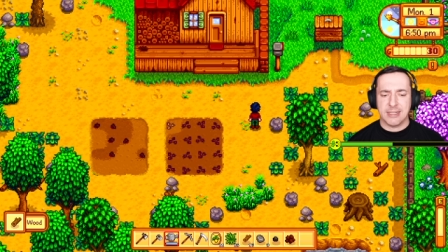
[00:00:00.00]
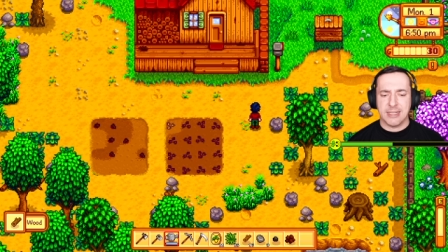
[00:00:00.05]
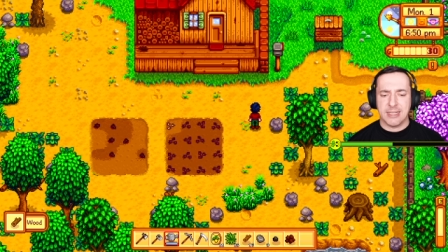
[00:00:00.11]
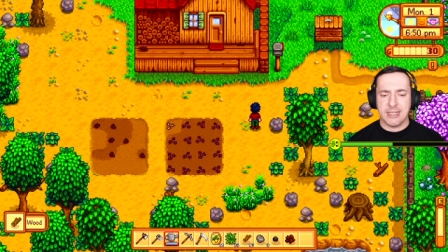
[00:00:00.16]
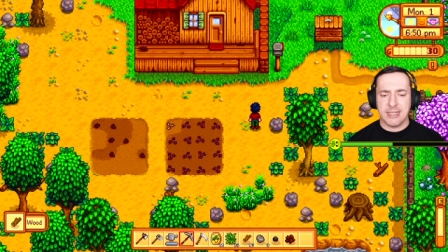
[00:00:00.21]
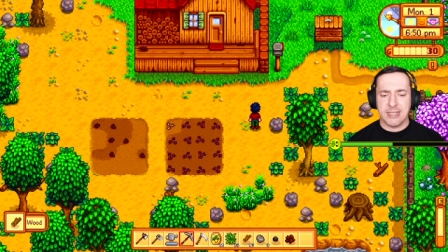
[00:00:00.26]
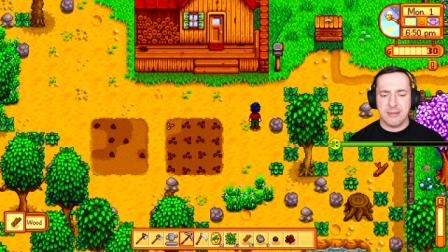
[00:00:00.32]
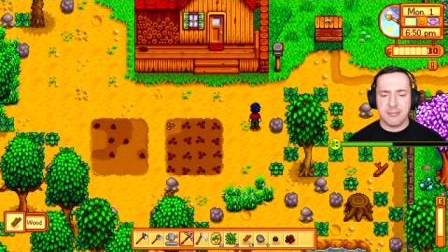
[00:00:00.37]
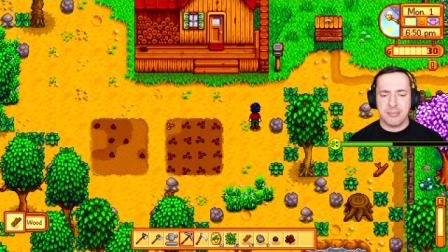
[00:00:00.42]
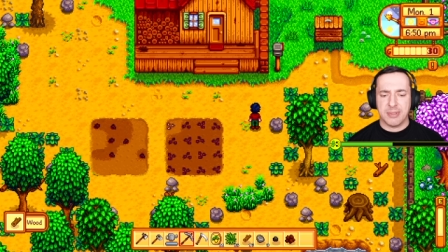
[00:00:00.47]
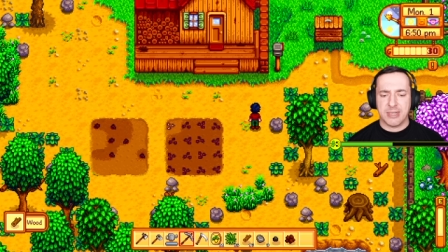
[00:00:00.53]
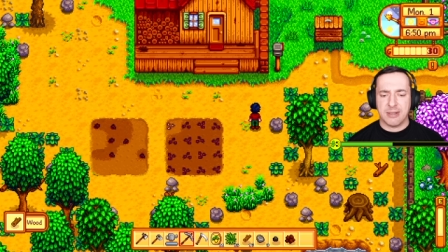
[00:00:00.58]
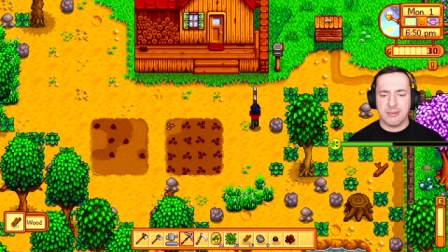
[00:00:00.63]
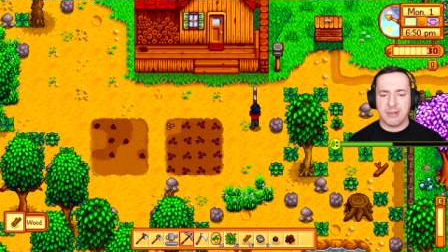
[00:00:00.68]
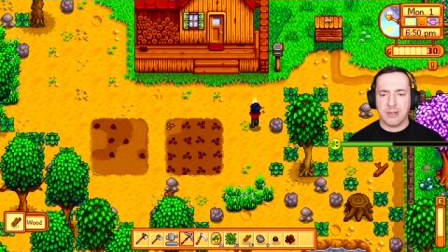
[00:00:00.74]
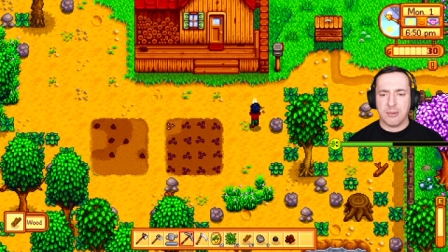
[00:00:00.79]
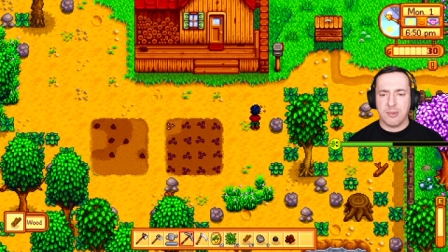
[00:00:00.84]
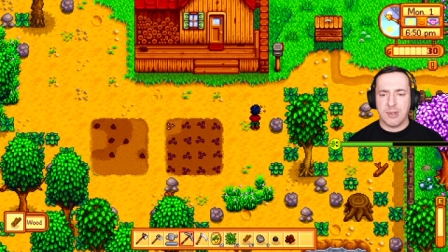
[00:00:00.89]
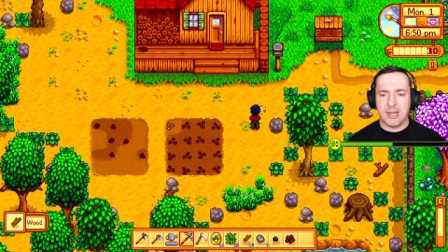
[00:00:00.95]
Uh, but I
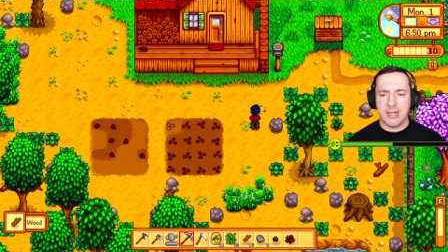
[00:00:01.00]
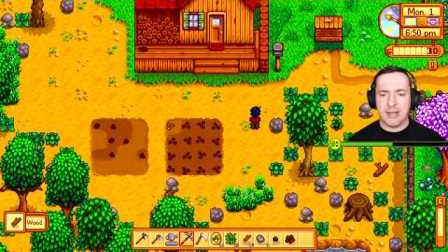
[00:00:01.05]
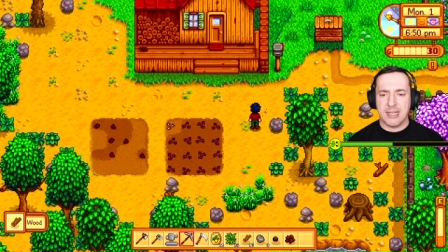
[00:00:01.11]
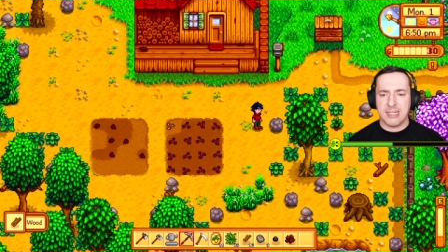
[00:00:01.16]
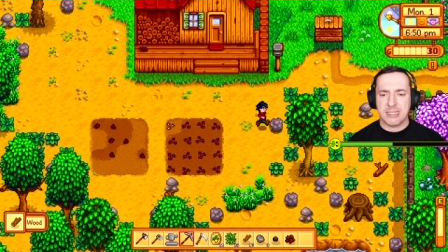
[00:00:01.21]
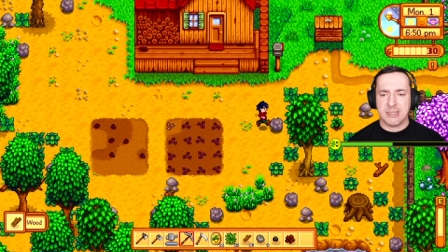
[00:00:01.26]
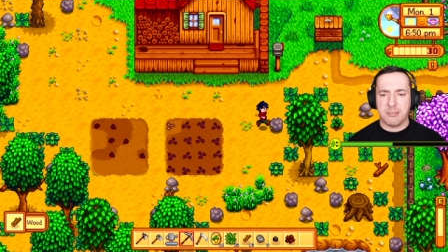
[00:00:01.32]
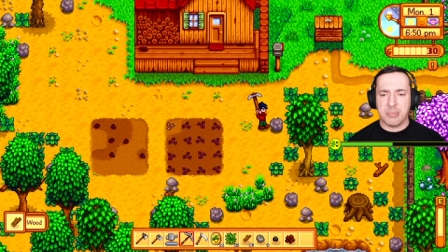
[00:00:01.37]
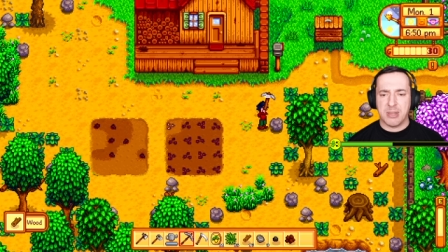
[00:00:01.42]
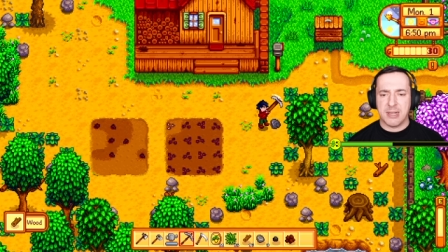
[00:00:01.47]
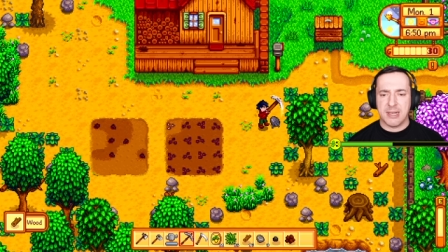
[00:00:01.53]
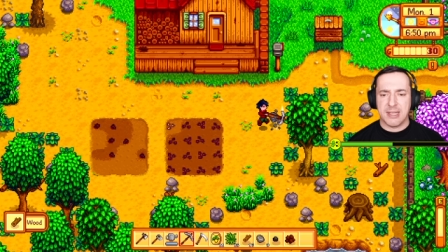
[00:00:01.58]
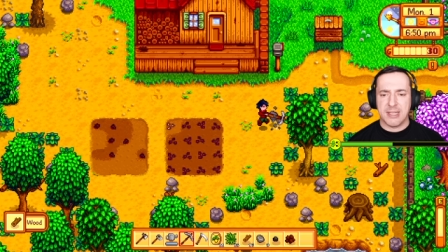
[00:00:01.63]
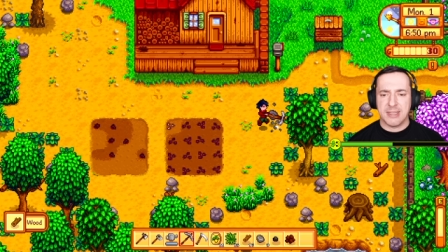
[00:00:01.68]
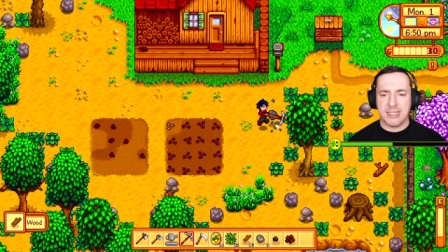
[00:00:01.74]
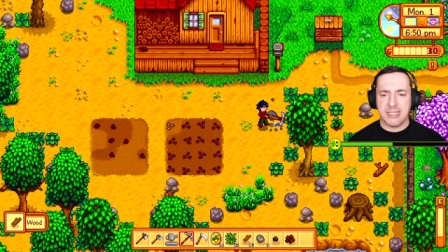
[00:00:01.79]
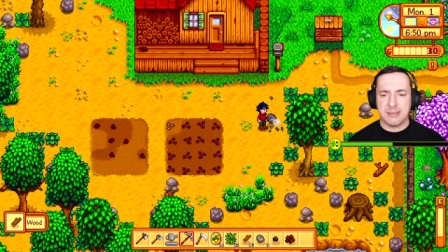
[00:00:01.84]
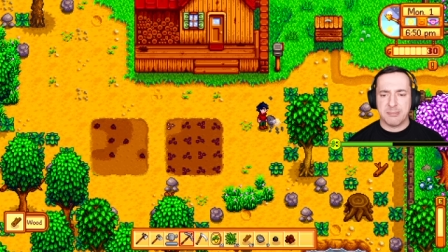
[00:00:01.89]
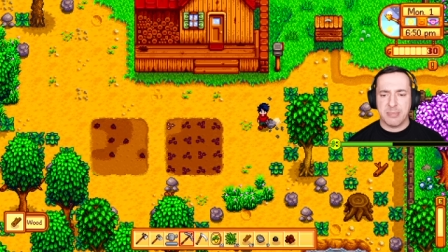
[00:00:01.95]
would quite like to
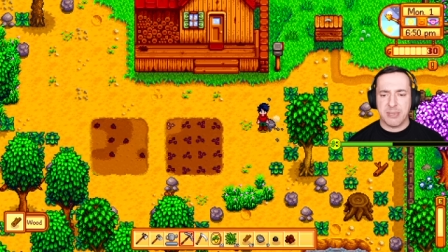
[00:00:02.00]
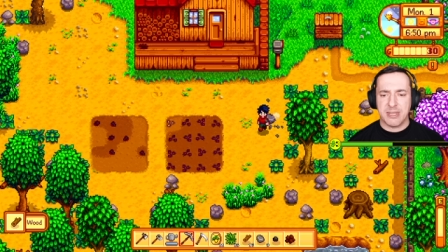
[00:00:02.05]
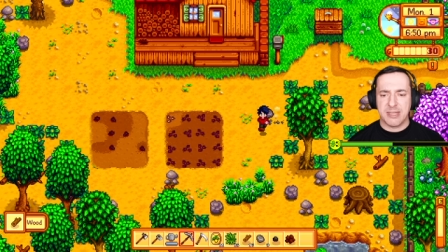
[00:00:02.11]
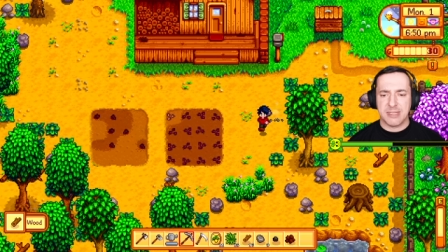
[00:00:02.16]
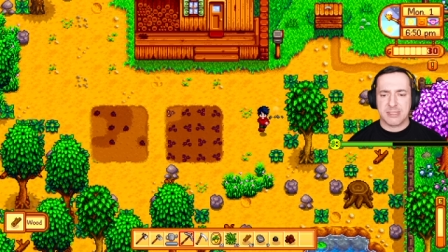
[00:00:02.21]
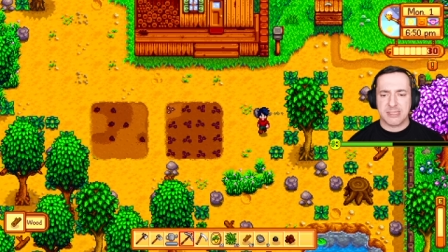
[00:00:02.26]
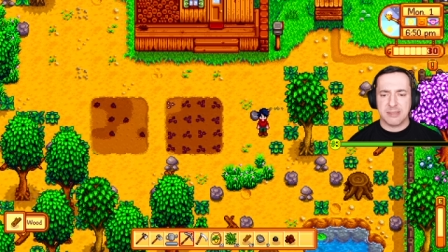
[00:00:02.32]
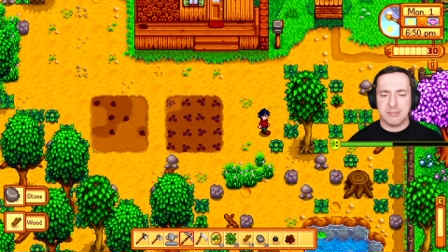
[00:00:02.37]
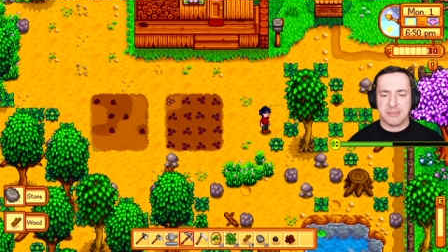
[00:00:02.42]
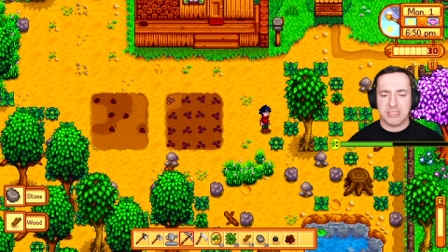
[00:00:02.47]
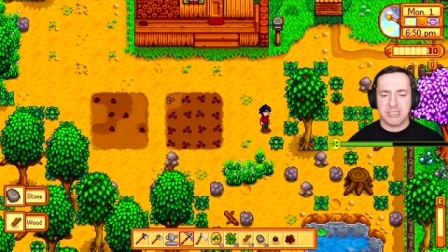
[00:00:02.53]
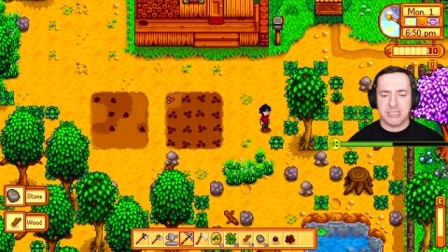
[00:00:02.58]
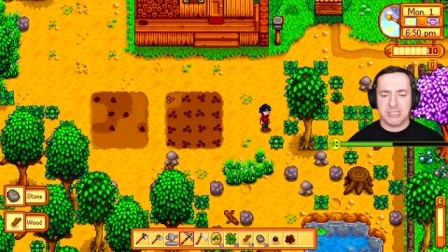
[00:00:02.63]
plant these parsnips